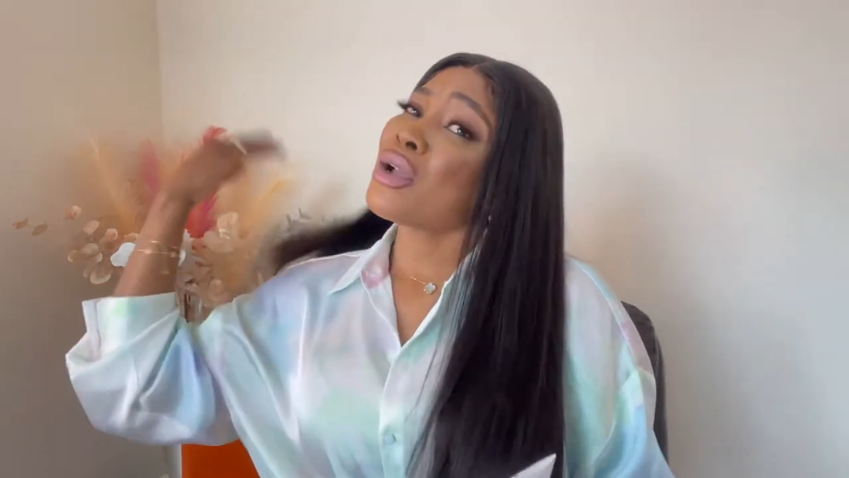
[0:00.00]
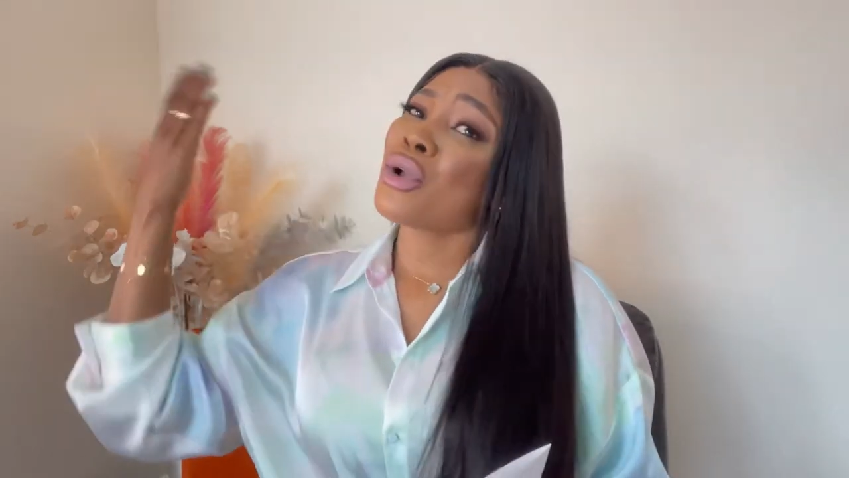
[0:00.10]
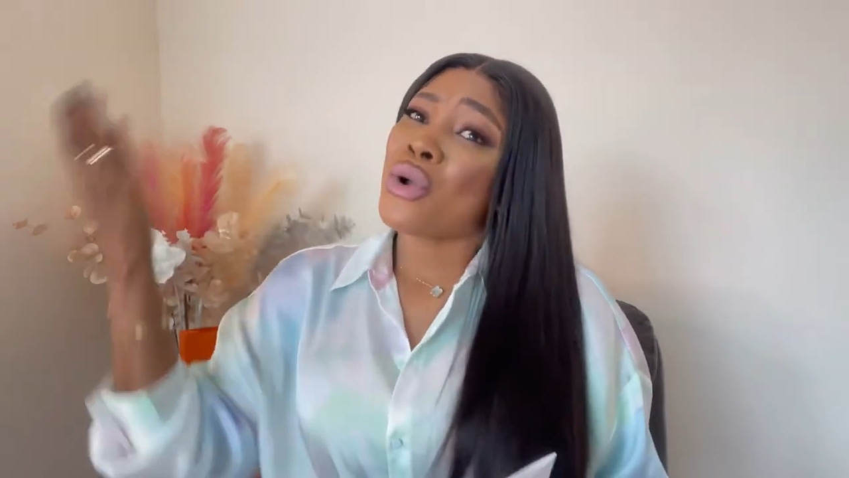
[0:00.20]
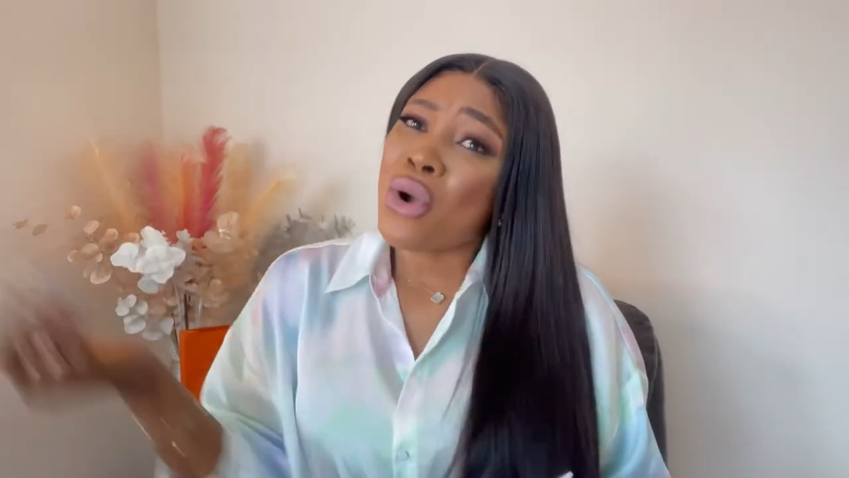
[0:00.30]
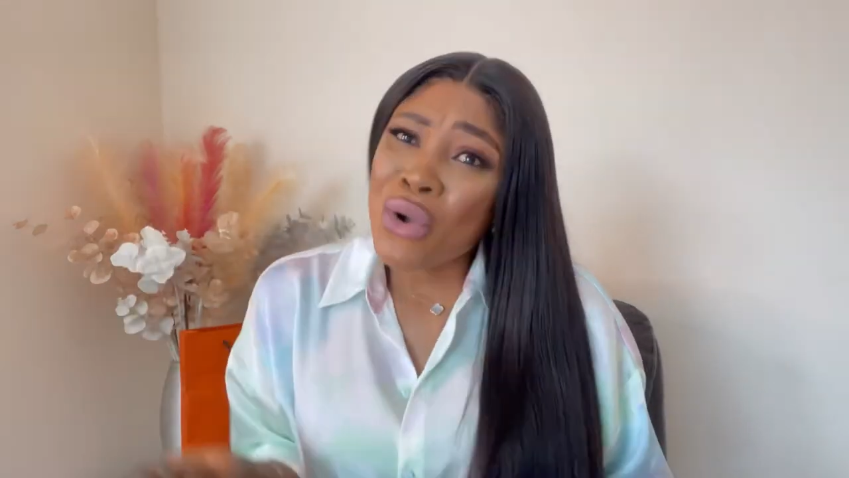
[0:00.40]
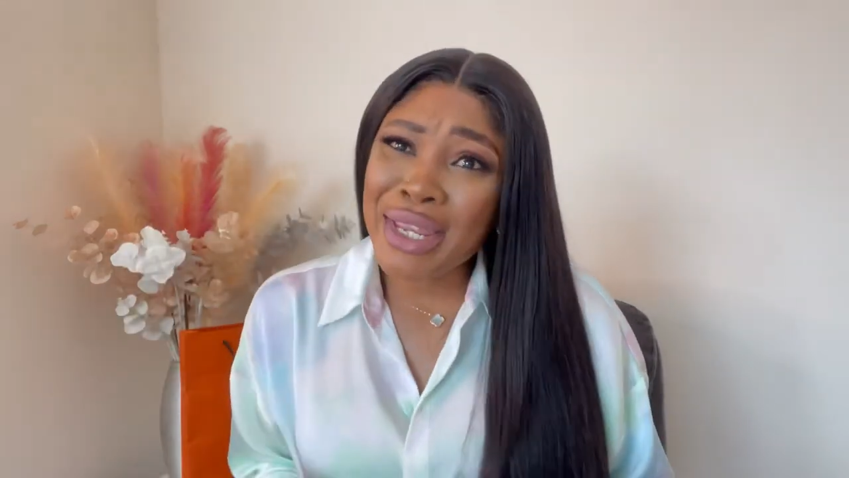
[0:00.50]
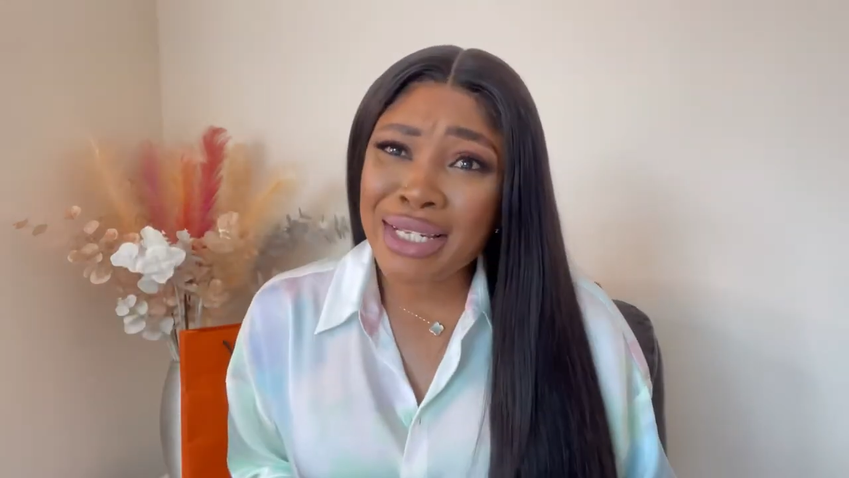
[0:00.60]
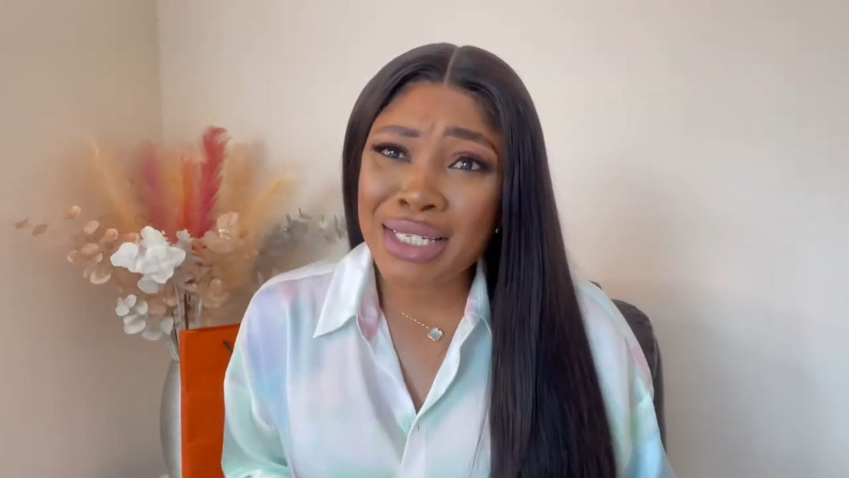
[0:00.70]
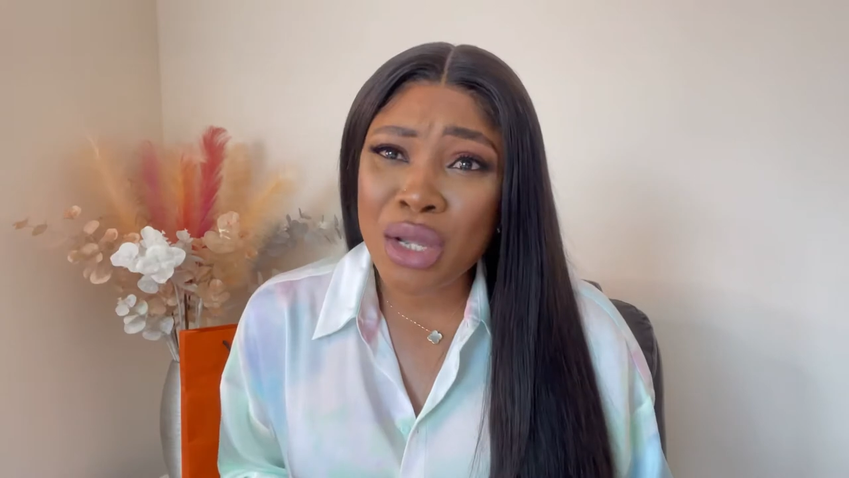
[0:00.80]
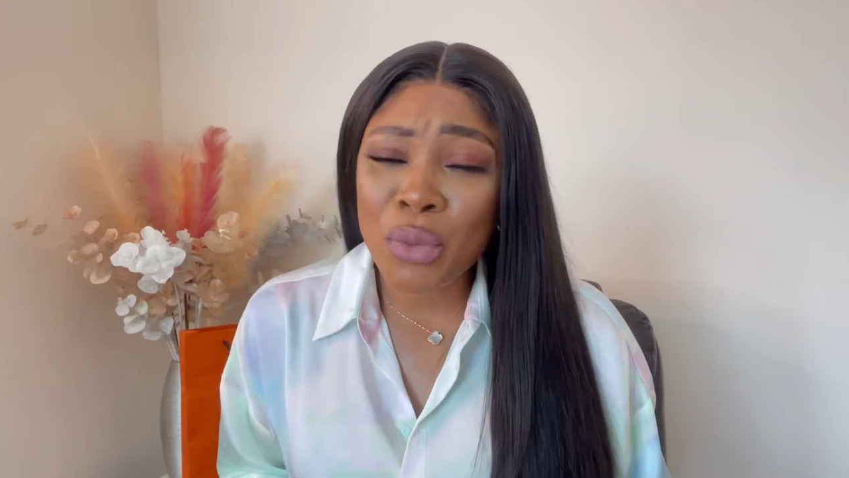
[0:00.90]
go in
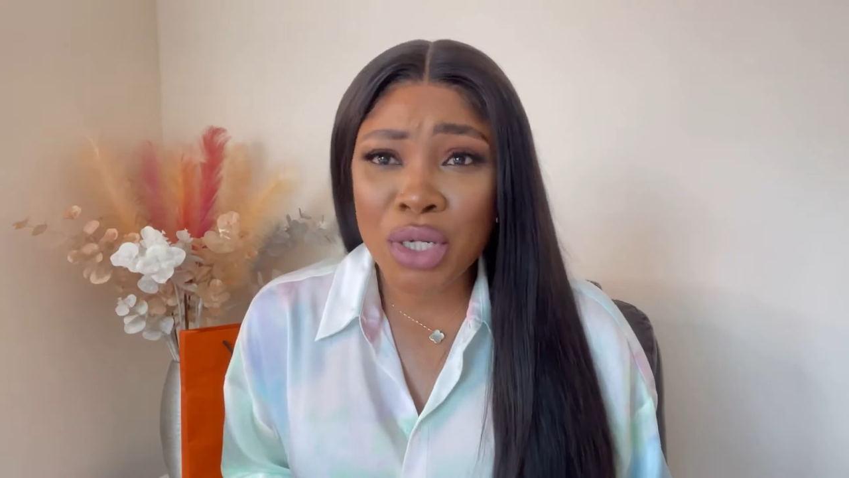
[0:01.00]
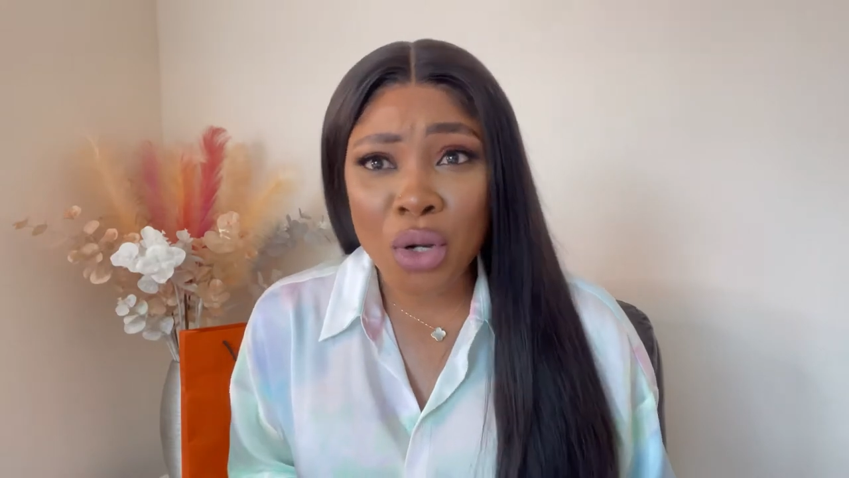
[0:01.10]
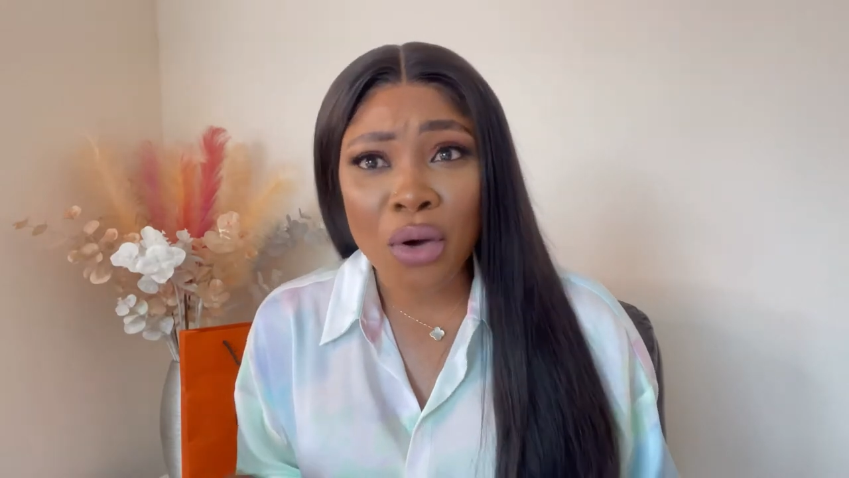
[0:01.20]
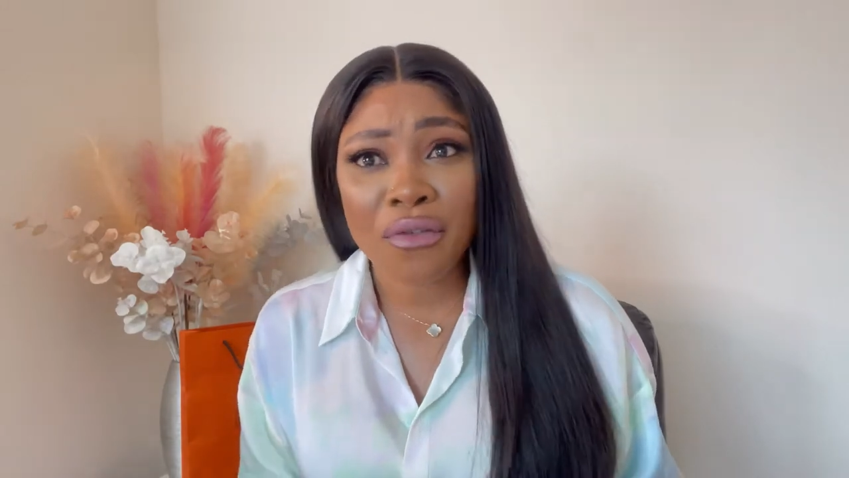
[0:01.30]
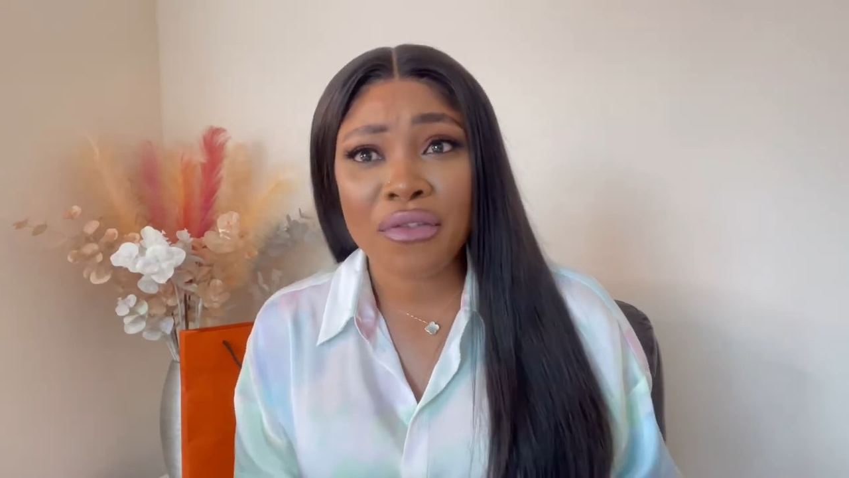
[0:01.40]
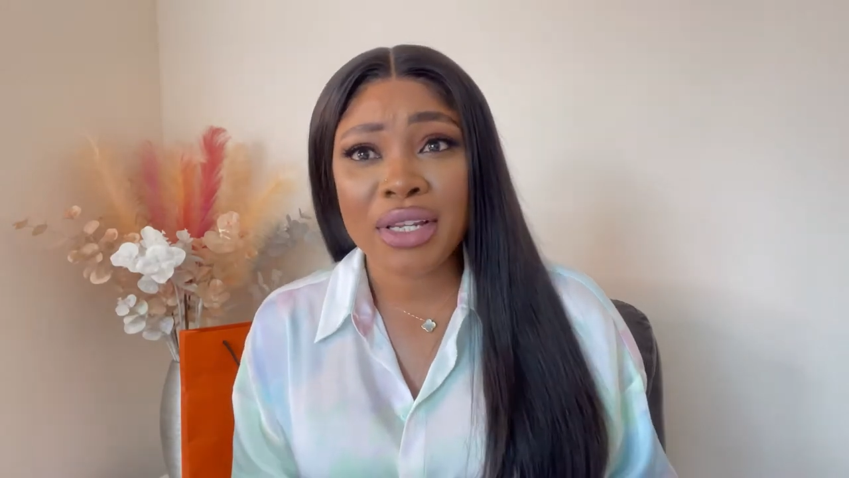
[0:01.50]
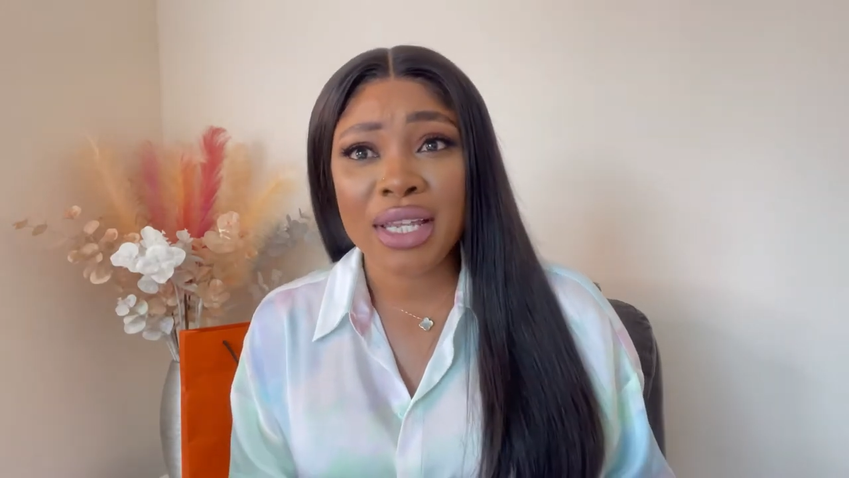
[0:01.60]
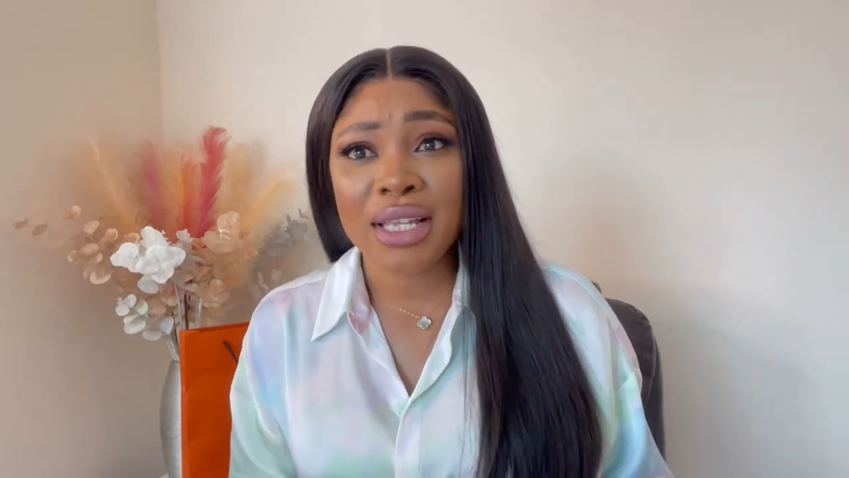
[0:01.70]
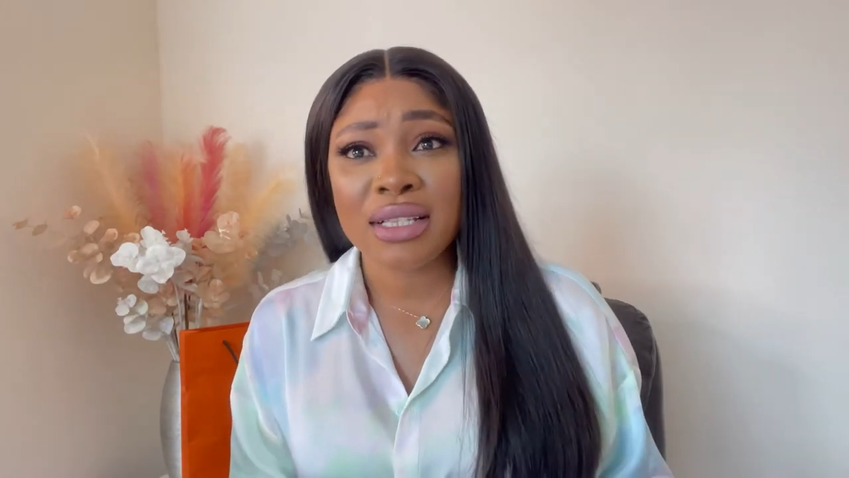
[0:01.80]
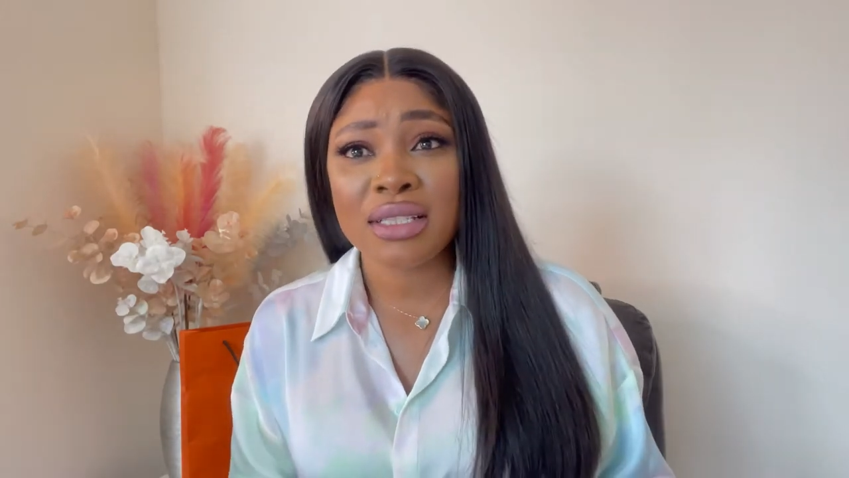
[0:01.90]
there with
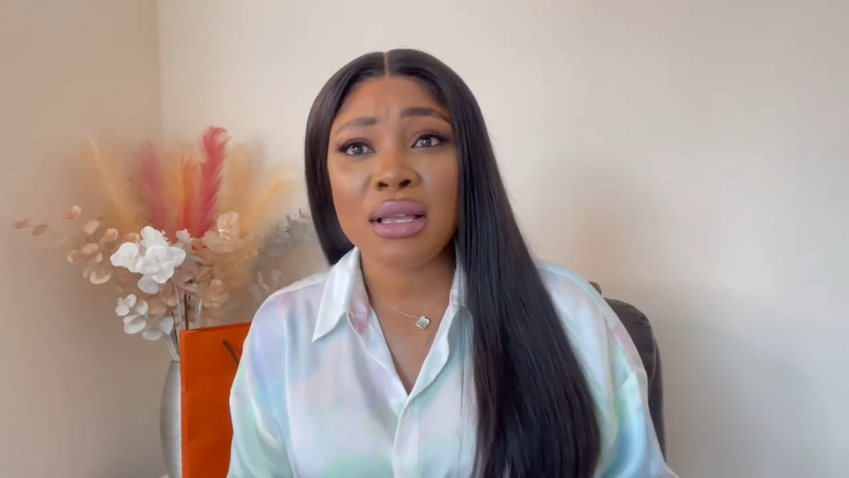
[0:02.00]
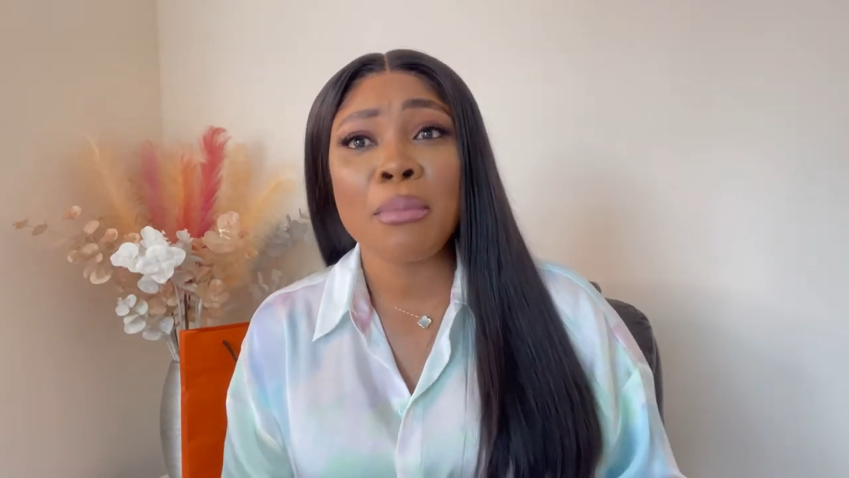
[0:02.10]
confidence,